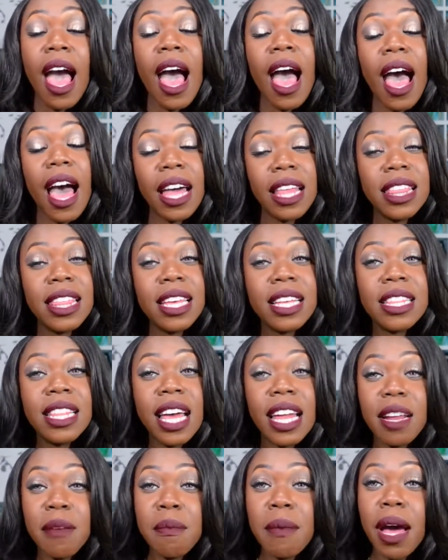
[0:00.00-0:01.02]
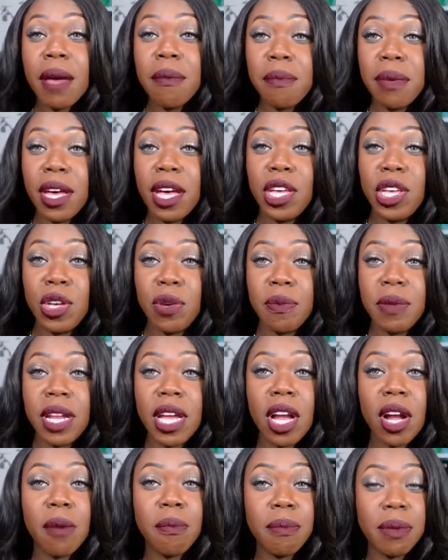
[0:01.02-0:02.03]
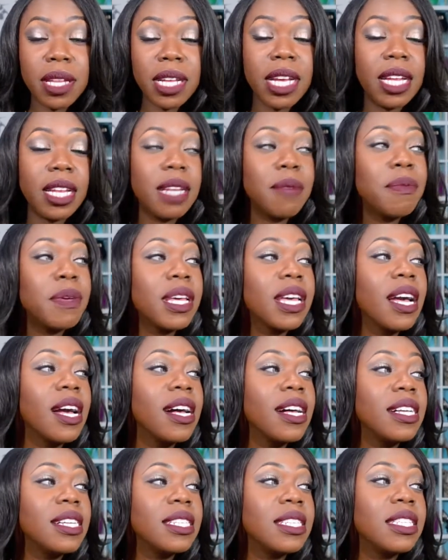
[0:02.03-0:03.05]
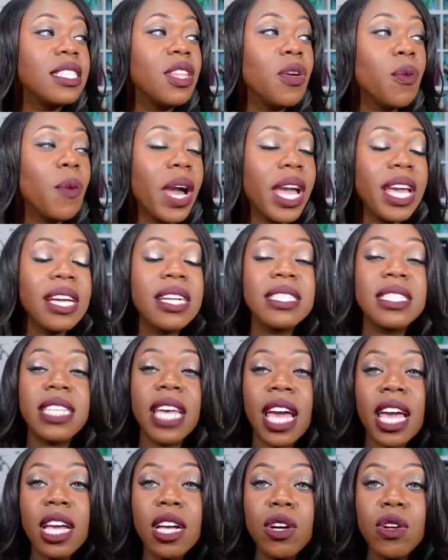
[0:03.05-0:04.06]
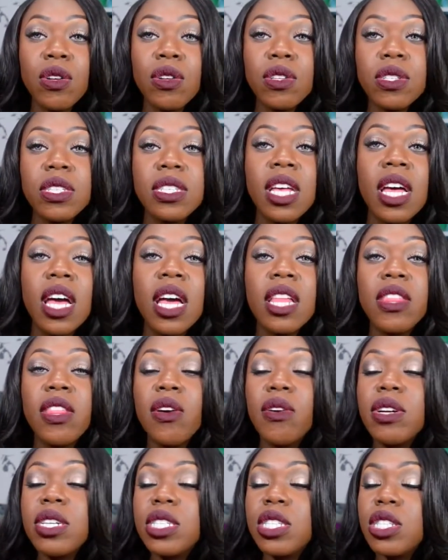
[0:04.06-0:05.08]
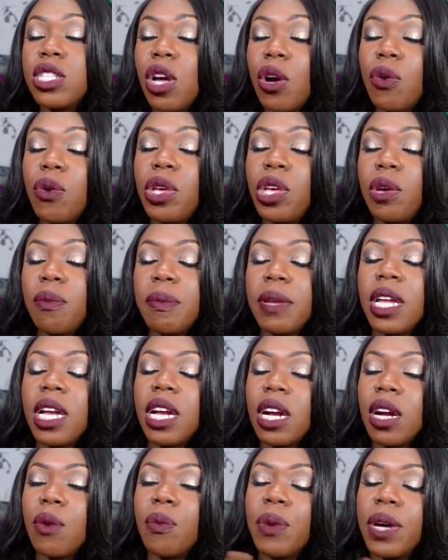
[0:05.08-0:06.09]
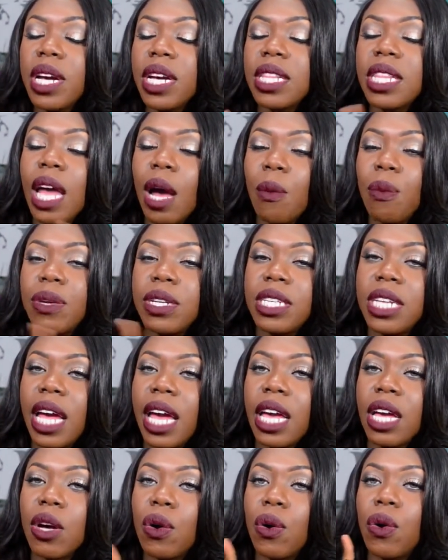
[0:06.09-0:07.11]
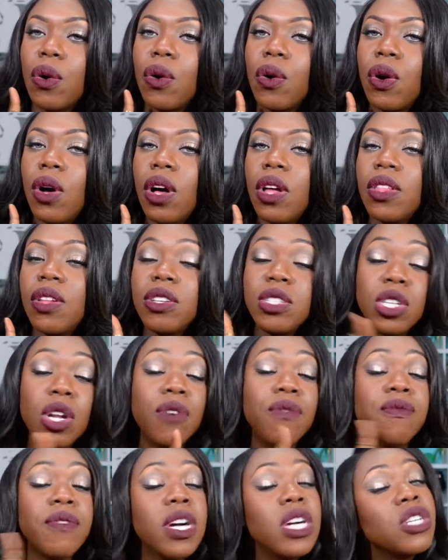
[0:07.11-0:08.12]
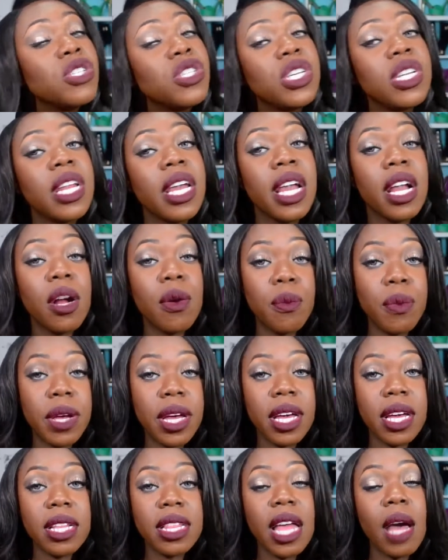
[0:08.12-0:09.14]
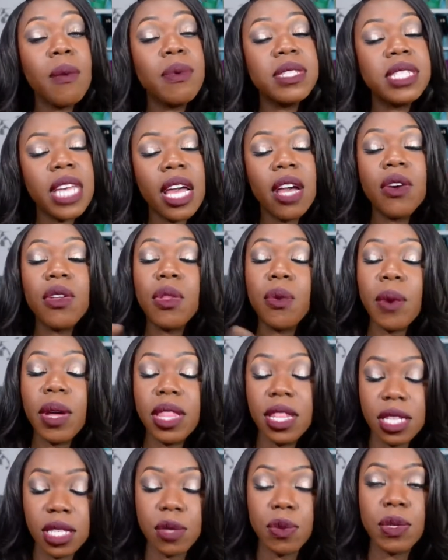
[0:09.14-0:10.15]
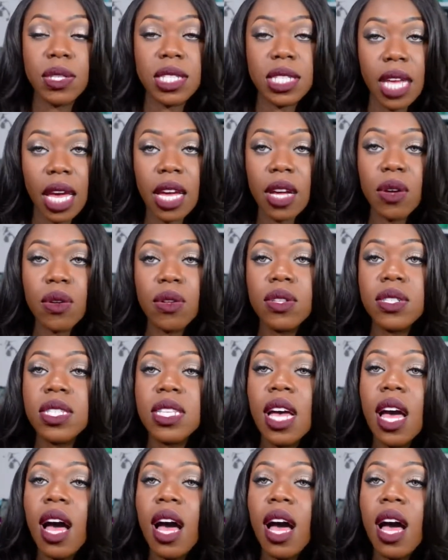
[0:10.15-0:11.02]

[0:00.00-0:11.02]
I think that it might be a human hair blend because the way it tangles, there is no human hair wig that would tangle. There's no virgin hair wig that would tangle the way this one tangles.